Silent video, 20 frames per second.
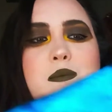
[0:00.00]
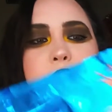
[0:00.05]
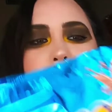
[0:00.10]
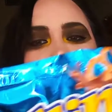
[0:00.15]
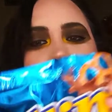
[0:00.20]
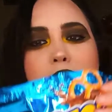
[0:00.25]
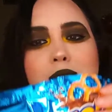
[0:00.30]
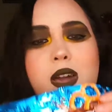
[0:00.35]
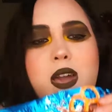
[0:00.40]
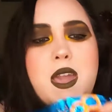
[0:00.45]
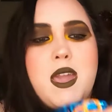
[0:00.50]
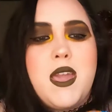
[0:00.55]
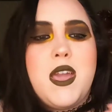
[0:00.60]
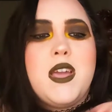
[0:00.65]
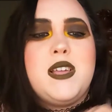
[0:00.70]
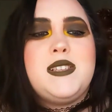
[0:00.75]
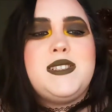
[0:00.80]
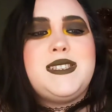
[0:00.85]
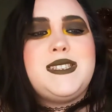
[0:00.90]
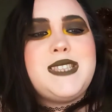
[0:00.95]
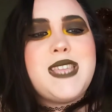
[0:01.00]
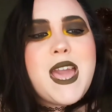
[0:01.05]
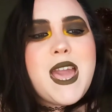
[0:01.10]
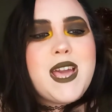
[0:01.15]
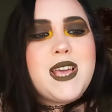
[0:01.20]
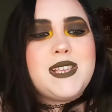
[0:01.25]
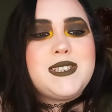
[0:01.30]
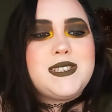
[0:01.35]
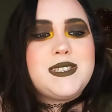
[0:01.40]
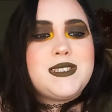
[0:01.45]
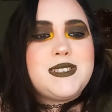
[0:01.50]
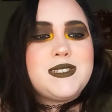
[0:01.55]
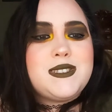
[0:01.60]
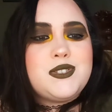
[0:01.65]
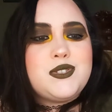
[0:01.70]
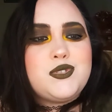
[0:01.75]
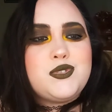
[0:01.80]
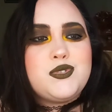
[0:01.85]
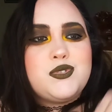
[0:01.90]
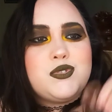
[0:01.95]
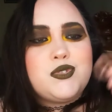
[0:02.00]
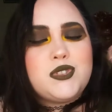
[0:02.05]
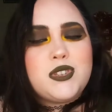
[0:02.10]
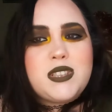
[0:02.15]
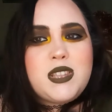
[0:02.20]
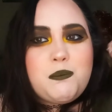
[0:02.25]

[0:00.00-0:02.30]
more of my snacks, chocolate